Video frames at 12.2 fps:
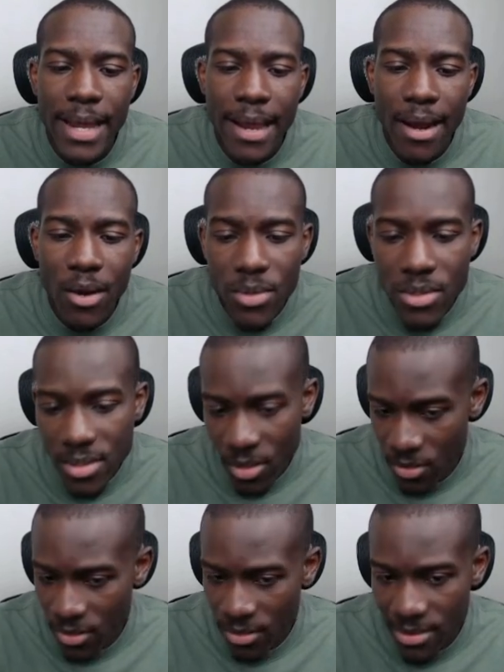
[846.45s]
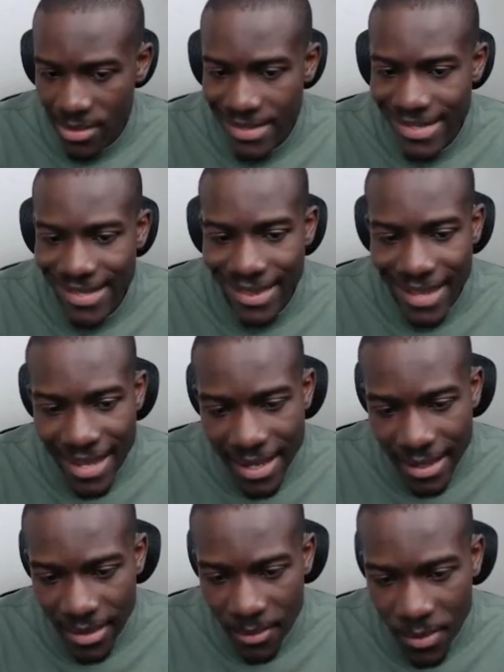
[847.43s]
Arizona
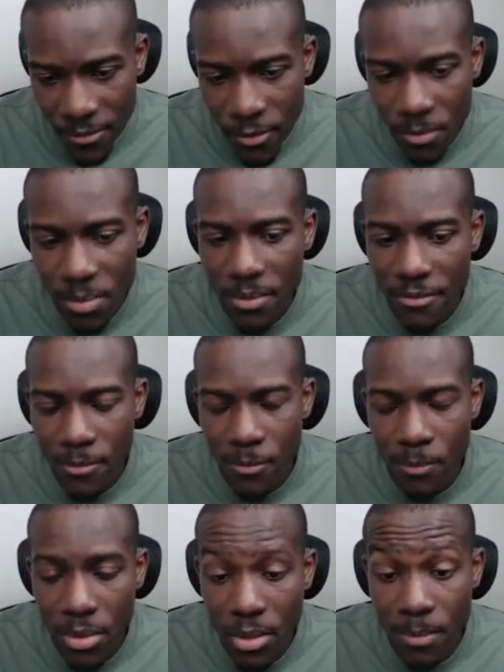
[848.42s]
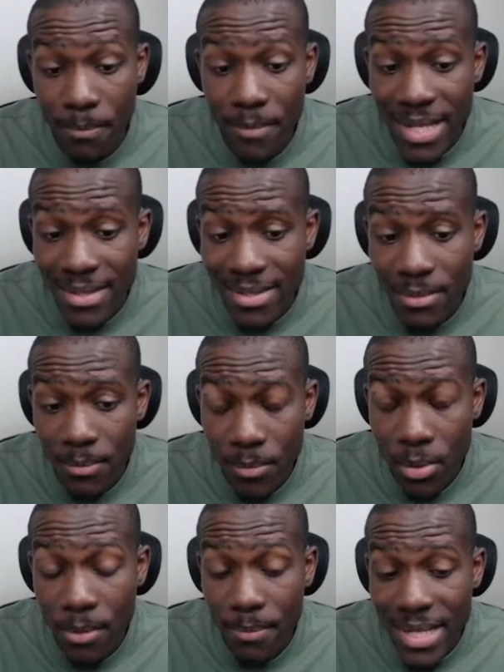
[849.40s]
slammed for
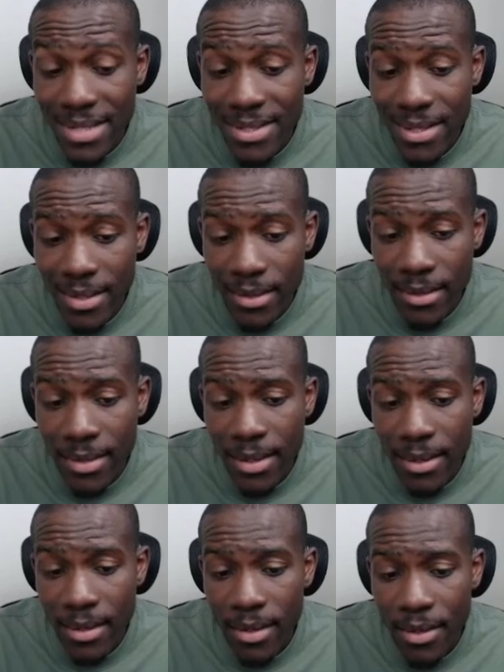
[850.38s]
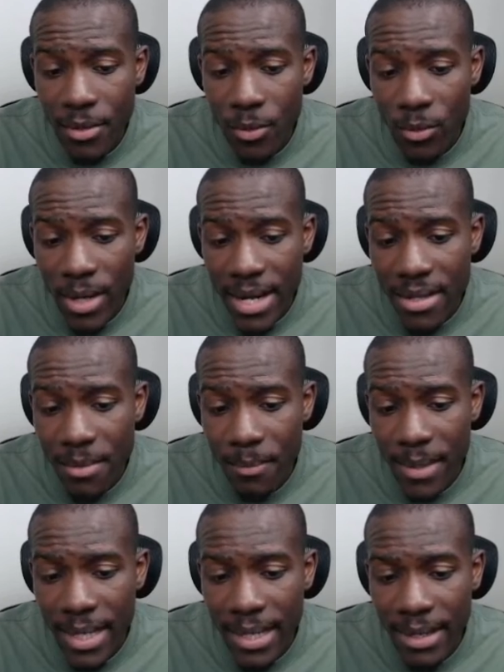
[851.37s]
permitting a uranium
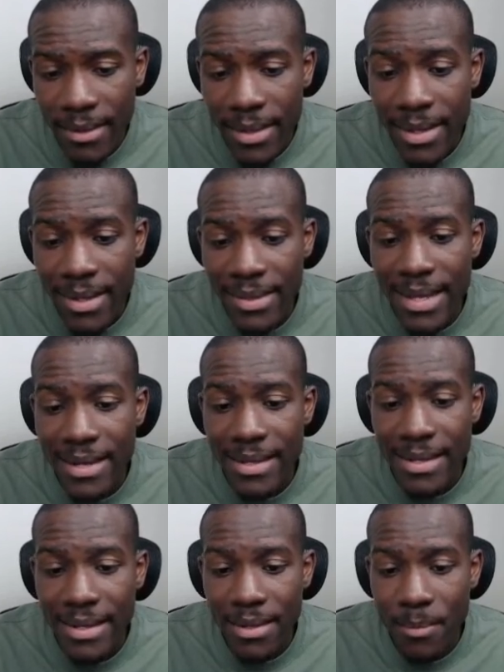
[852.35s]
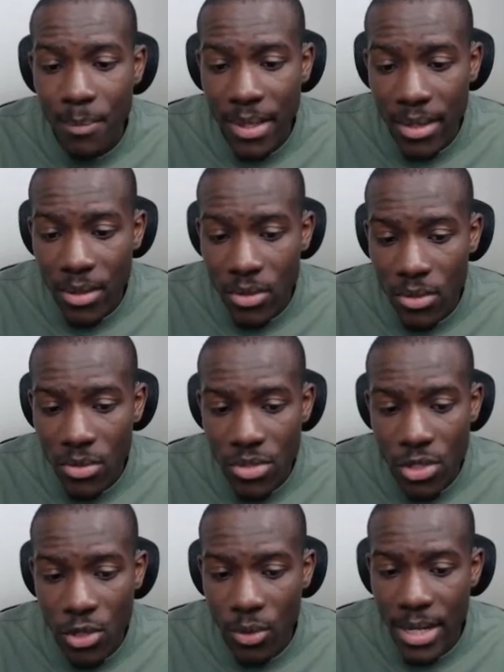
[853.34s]
mine that imperils
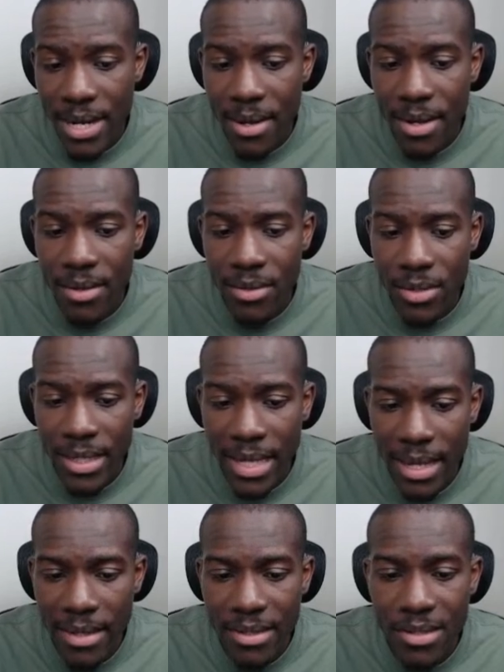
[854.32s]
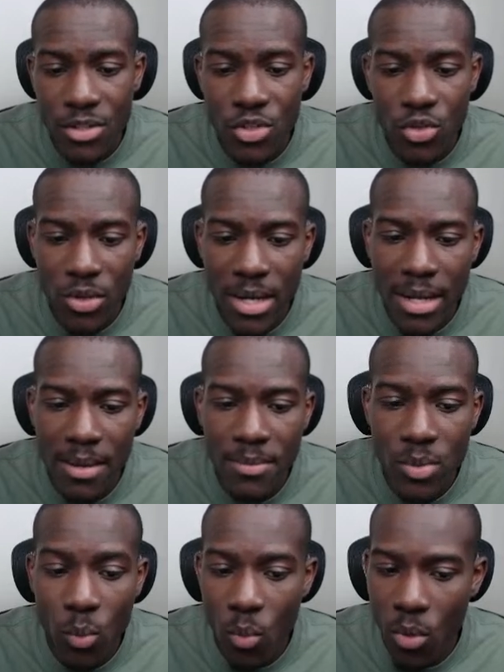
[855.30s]
Grand Canyon
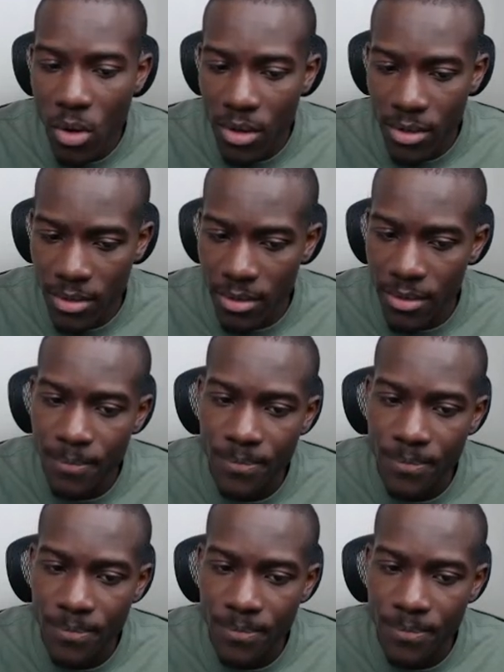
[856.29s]
tribe's water.